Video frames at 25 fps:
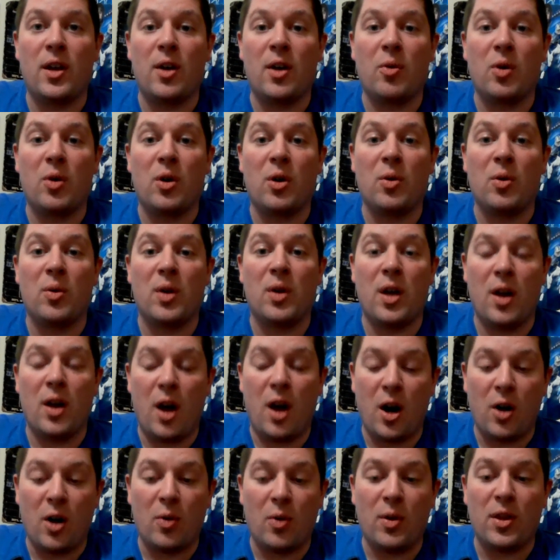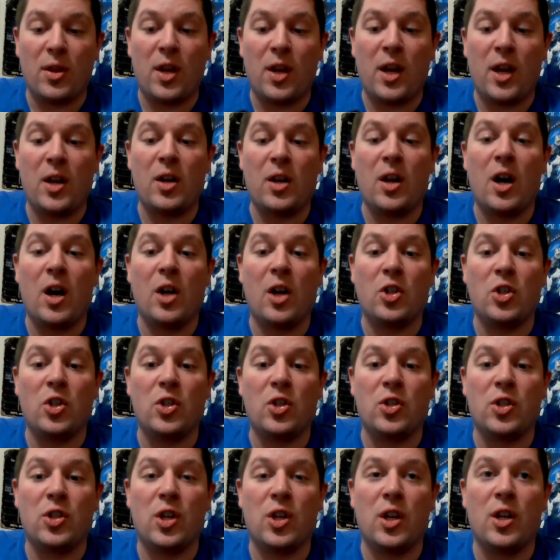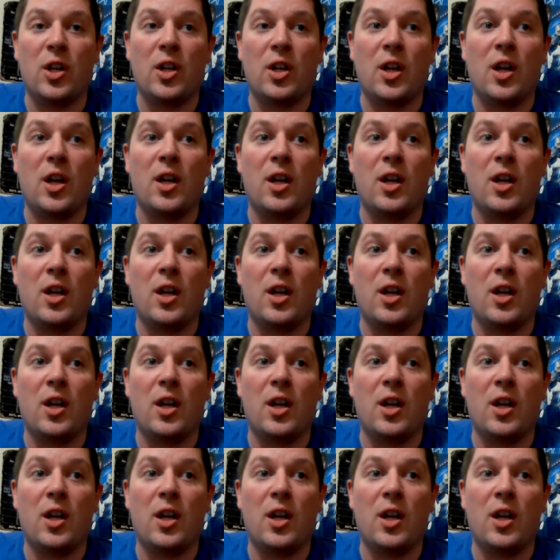are with Aiden Hutchinson,